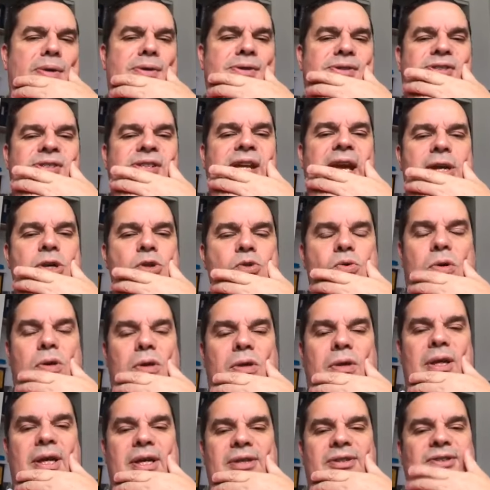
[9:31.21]

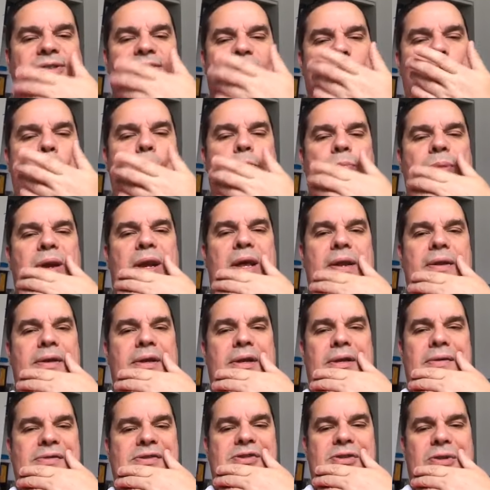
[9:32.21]
schedule. It's just
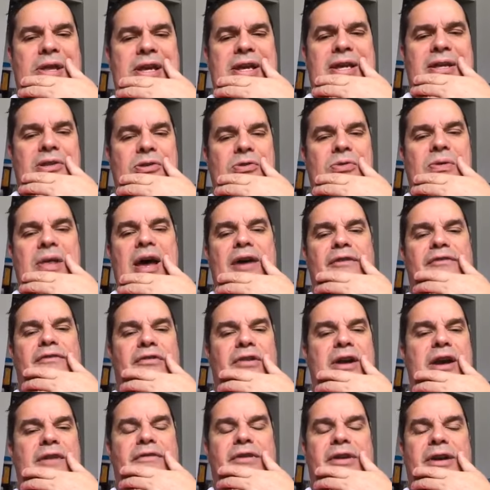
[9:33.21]
open-ended, so they could do that
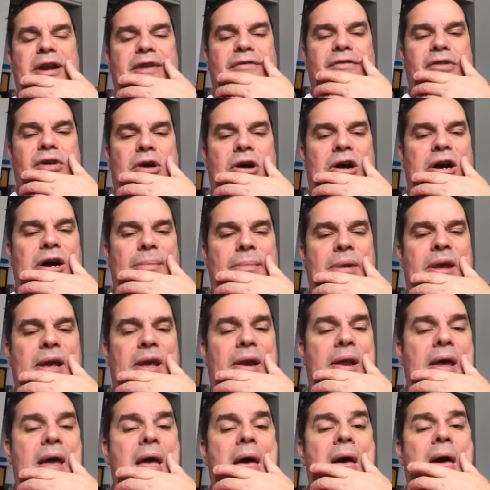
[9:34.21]
forever and ever.
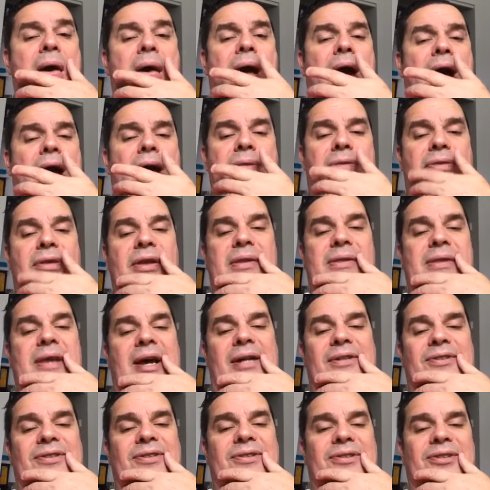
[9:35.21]
Amen. I think
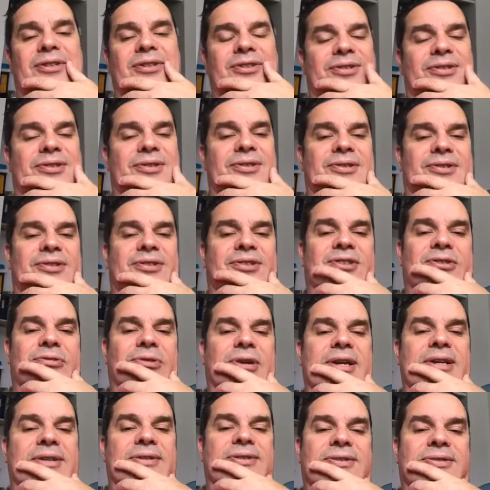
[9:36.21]
that's just a
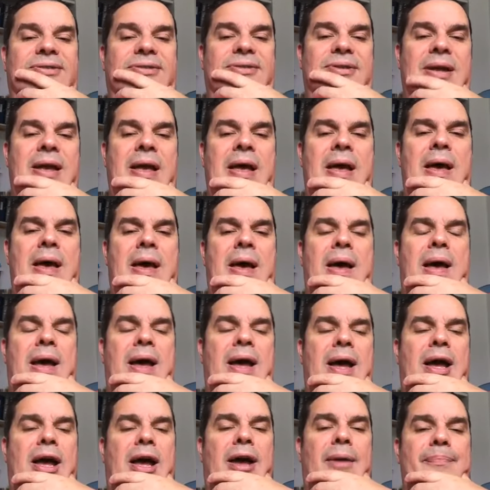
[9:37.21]
disgrace
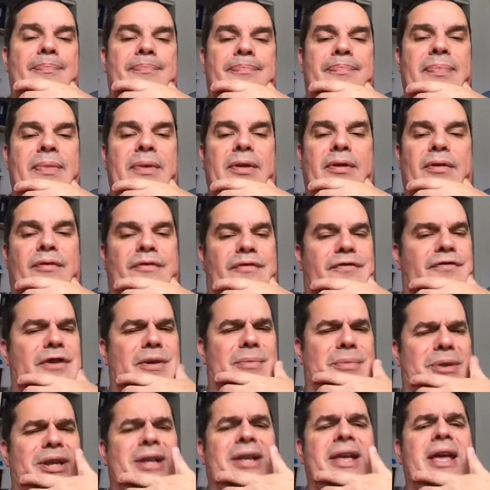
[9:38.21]
uh,
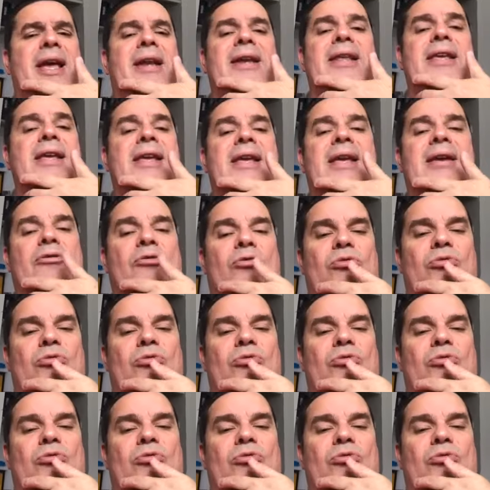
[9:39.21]
from an, any...